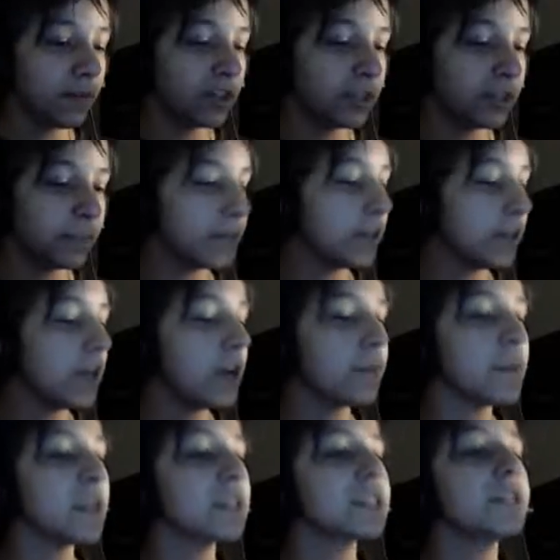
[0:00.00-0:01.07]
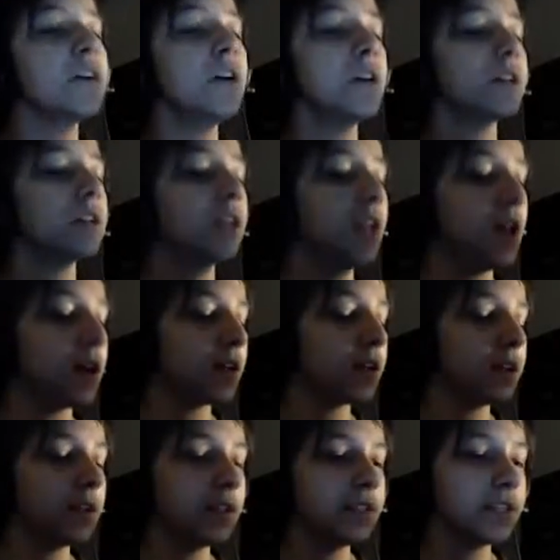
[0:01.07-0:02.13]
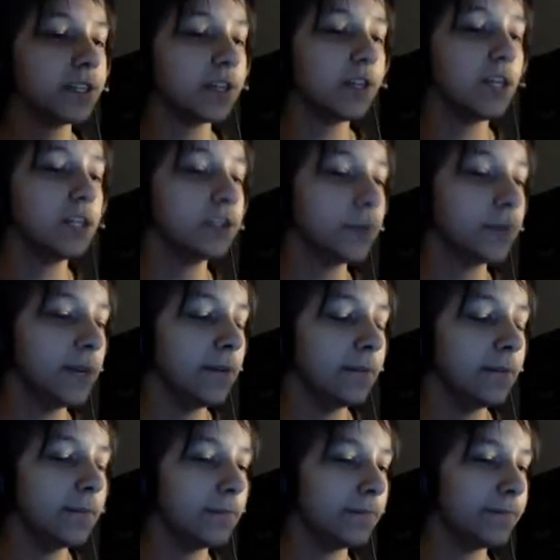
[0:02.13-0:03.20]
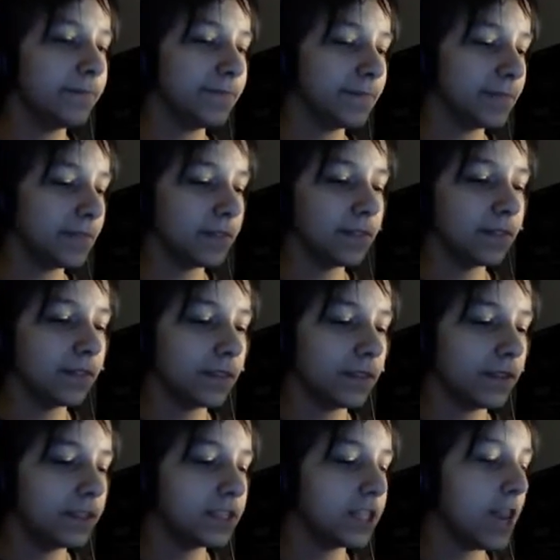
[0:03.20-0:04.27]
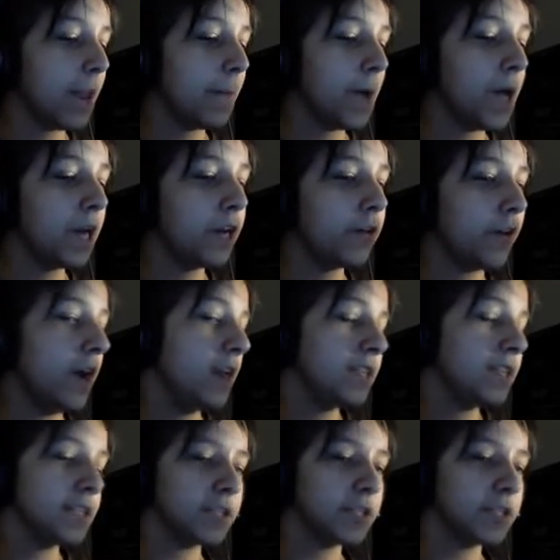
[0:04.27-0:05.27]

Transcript: picked up a Glock magazine. Oh, the Glock. Is that a Glock 20? Is that a body? Christ,